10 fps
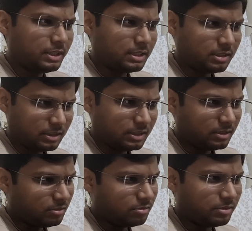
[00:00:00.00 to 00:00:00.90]
their
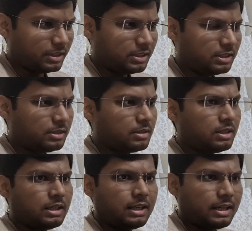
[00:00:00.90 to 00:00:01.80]
work,
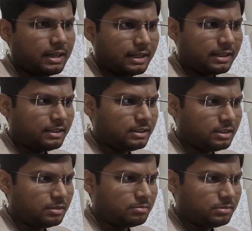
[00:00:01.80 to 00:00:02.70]
and
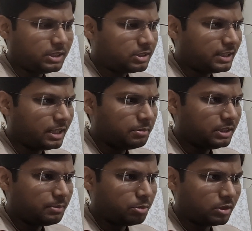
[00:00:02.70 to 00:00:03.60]
just send me
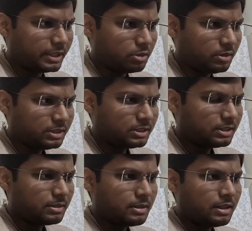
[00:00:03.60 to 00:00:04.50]
the pull request,
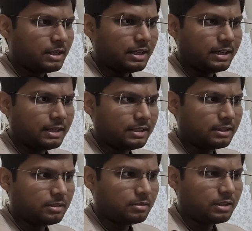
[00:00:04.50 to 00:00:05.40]
and
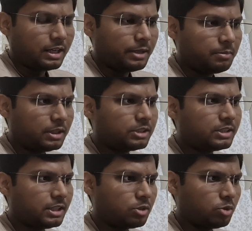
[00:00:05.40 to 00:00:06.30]
I merge
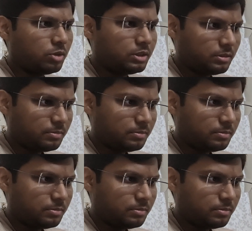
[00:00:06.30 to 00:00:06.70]
their code,